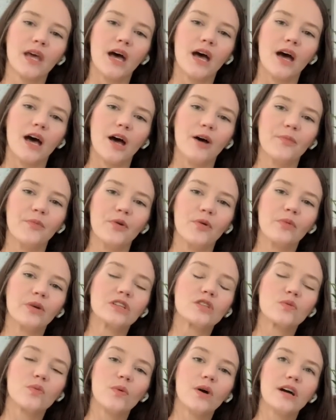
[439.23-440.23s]
um,
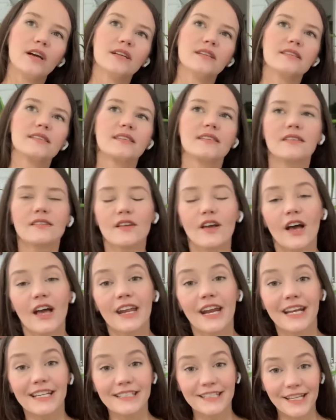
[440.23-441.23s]
which was an
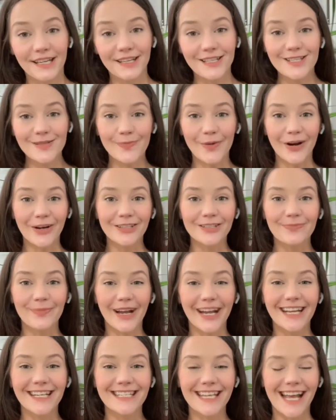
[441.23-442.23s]
idea sparked by
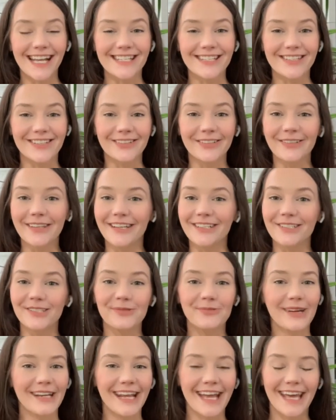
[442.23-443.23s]
a tester that just
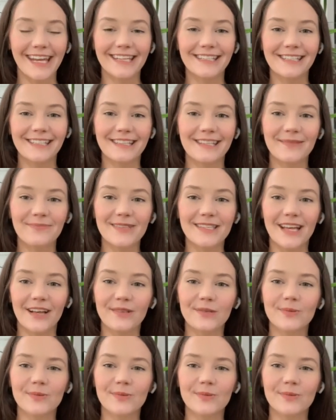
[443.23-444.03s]
went ahead and did it themselves.